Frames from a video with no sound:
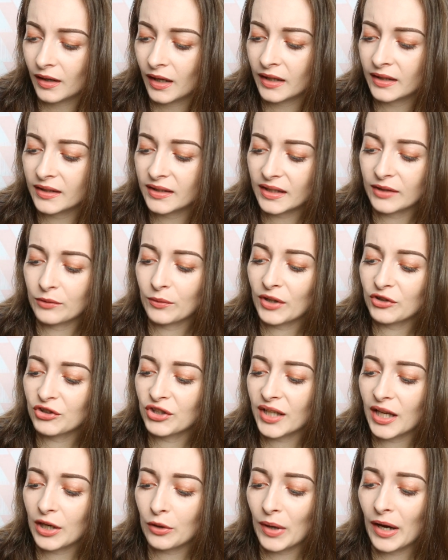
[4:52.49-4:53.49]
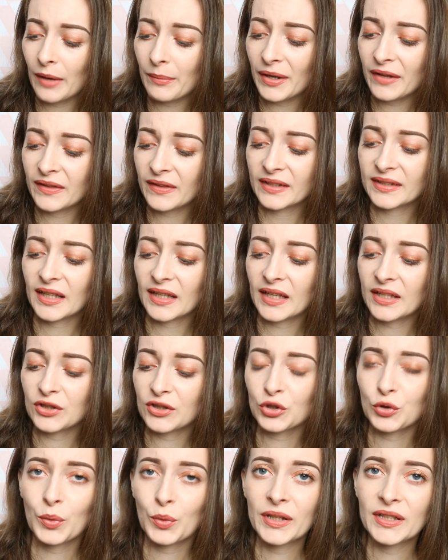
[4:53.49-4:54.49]
And you actually get quite a bit in this. It
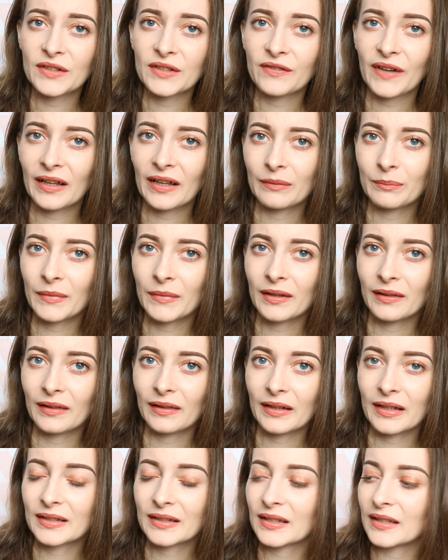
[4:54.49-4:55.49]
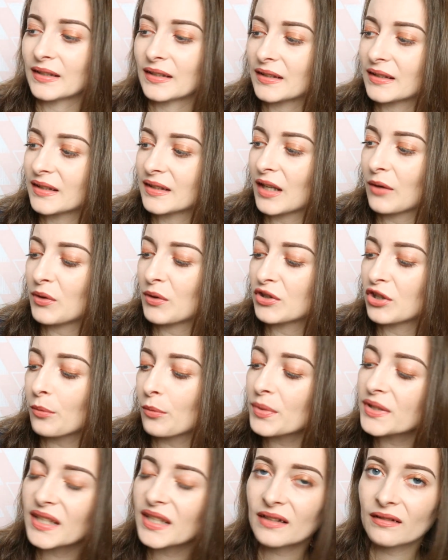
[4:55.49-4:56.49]
is 25 milliliters, so it's
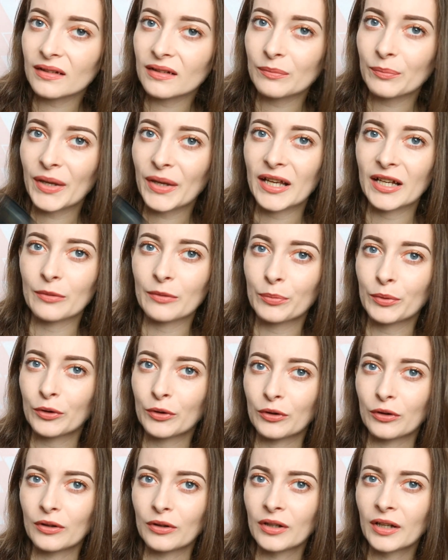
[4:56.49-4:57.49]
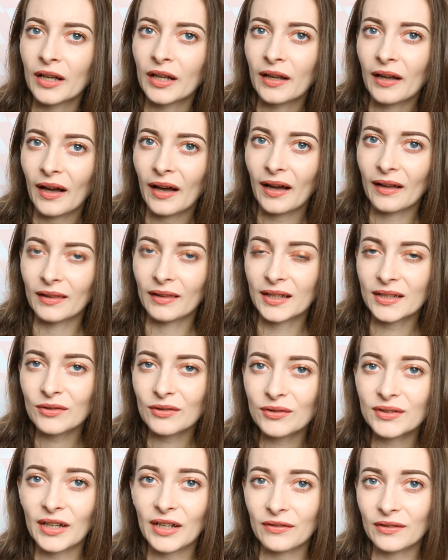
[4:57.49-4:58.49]
not particularly big, but a
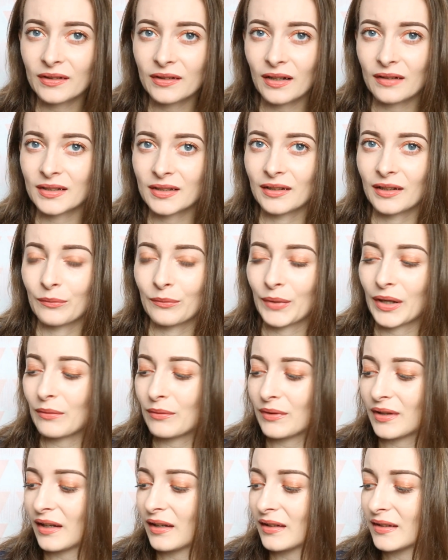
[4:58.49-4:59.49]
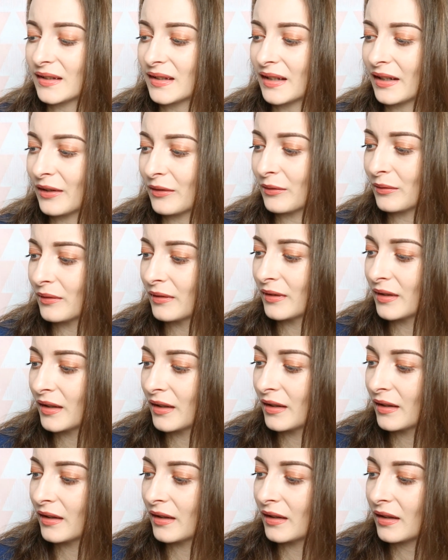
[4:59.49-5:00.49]
little definitely goes a long way with it. So
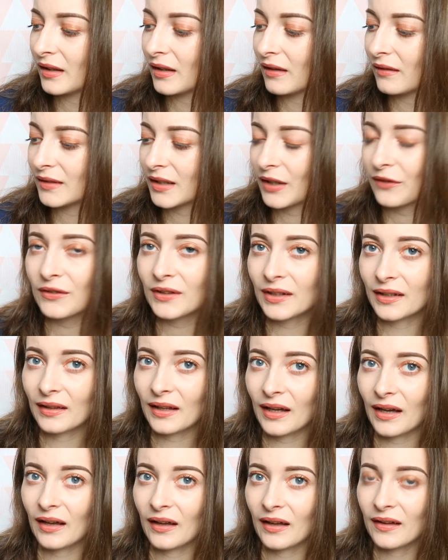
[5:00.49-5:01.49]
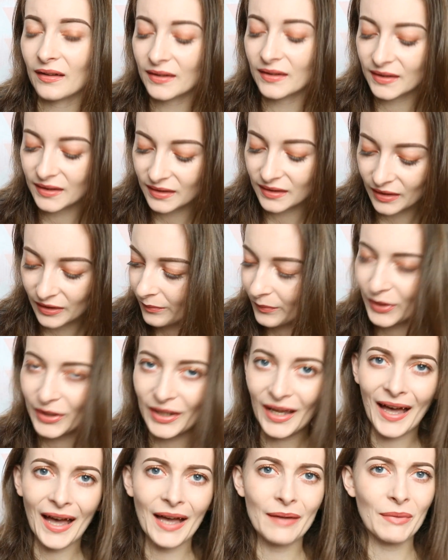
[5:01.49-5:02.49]
It would definitely last. But
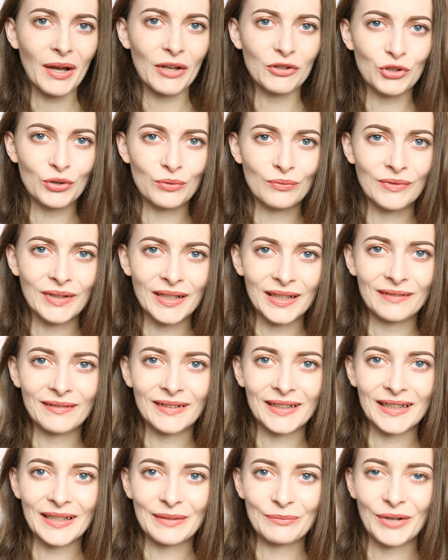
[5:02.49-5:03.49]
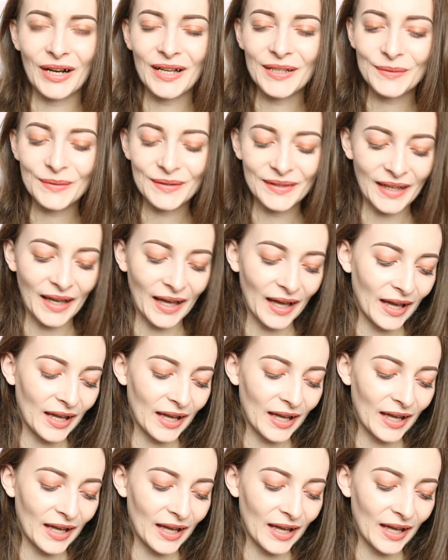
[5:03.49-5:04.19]
yeah, I'm actually really, really impressed with that.